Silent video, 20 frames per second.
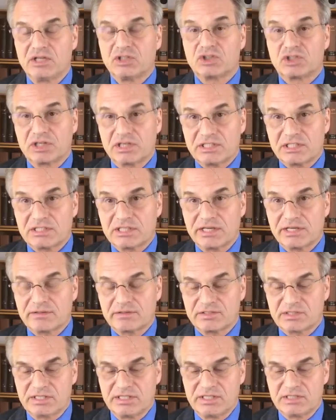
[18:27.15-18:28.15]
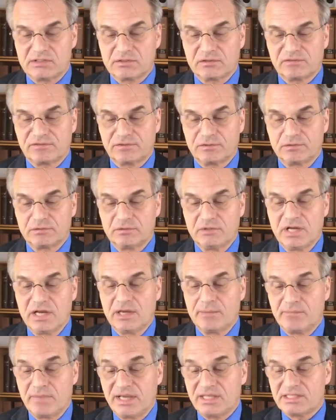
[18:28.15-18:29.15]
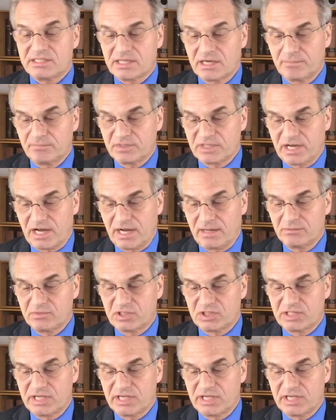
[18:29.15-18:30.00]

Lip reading: just like the seasonal flu, may sometimes